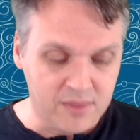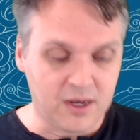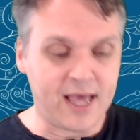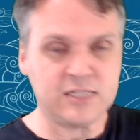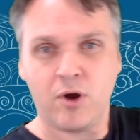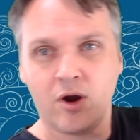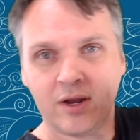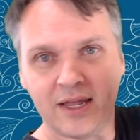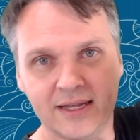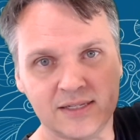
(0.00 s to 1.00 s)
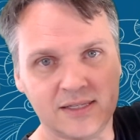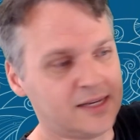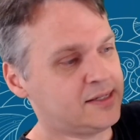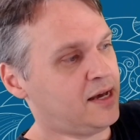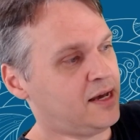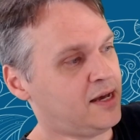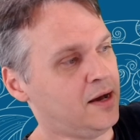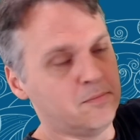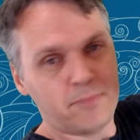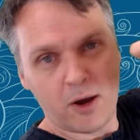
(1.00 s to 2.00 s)
The last part is this
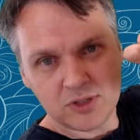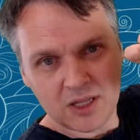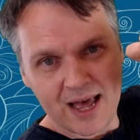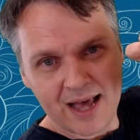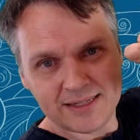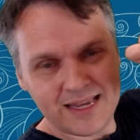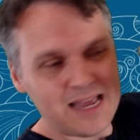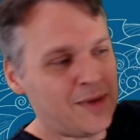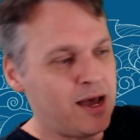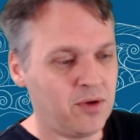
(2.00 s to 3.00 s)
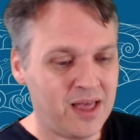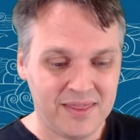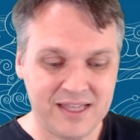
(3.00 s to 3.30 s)
post-class email.